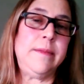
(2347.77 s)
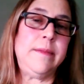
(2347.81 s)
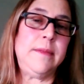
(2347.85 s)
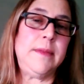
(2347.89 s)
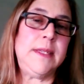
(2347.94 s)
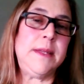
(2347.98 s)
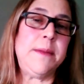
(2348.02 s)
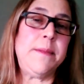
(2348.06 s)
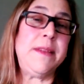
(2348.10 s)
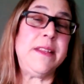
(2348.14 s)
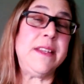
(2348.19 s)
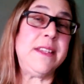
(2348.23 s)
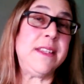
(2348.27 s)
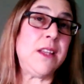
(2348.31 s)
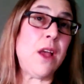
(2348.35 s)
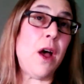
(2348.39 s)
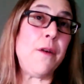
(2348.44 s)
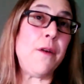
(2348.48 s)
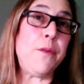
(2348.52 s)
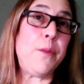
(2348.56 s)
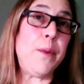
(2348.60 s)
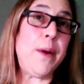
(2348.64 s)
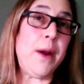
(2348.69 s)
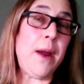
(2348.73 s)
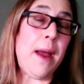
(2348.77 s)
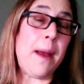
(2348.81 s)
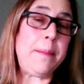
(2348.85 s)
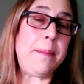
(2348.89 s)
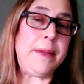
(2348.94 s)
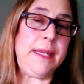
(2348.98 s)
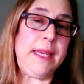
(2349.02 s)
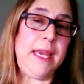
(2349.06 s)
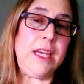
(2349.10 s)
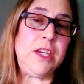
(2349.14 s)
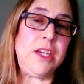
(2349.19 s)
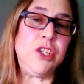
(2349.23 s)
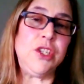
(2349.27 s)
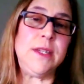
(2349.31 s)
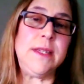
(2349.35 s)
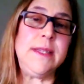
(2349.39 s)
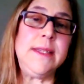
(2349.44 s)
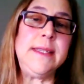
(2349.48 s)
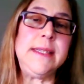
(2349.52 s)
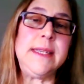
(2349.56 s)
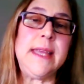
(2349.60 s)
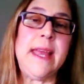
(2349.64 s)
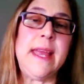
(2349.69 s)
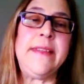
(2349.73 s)
some of the software
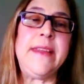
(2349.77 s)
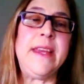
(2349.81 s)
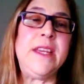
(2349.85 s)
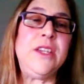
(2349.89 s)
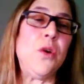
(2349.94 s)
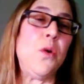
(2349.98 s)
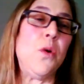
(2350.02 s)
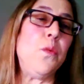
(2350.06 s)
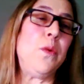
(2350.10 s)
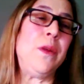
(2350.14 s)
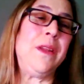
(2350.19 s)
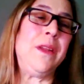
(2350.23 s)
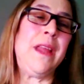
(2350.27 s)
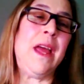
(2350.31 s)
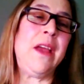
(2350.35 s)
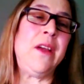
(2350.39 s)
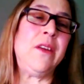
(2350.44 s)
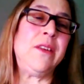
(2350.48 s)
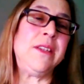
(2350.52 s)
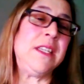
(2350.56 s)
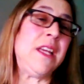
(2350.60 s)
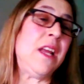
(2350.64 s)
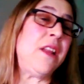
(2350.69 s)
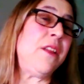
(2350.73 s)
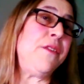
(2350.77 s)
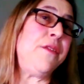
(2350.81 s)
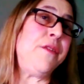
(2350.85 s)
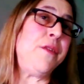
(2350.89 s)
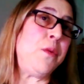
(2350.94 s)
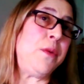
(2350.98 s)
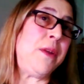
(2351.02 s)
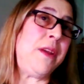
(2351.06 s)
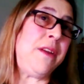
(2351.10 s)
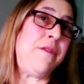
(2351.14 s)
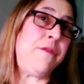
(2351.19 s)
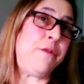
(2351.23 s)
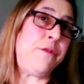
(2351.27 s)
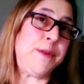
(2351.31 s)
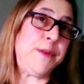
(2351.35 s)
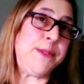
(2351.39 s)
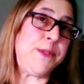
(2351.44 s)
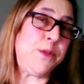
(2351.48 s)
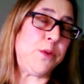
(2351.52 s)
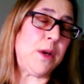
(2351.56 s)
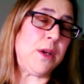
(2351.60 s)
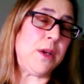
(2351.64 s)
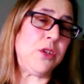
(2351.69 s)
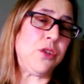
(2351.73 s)
applications, and they don't rely on telephone
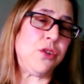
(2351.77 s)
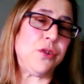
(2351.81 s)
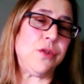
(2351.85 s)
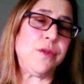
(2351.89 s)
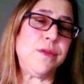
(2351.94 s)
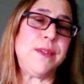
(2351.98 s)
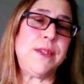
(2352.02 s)
infrastructure.